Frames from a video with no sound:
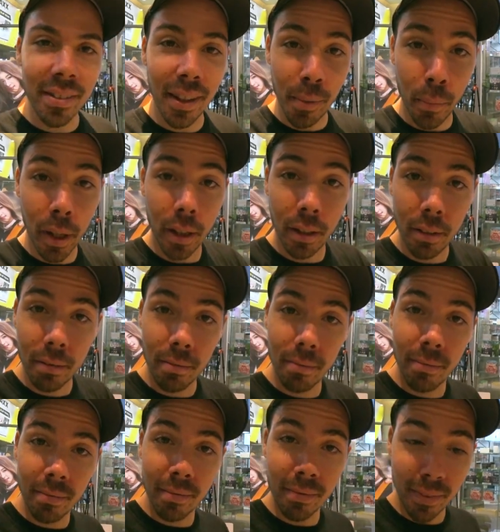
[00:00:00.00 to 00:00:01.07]
I might
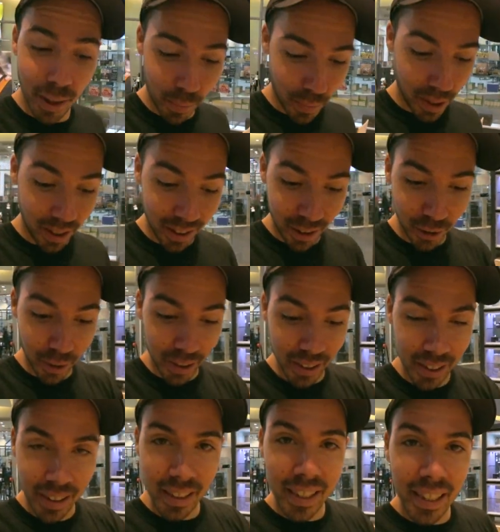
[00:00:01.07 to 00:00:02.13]
do it.
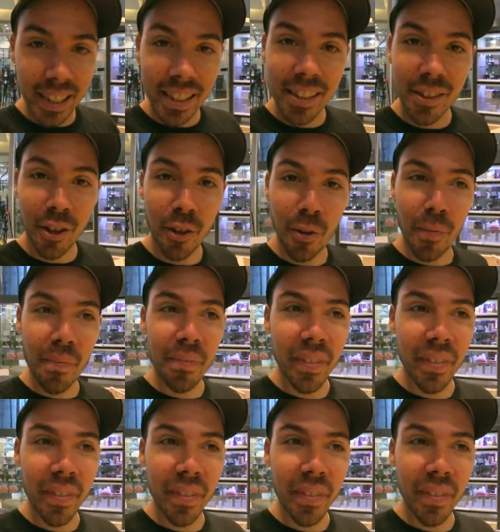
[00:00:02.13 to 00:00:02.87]
So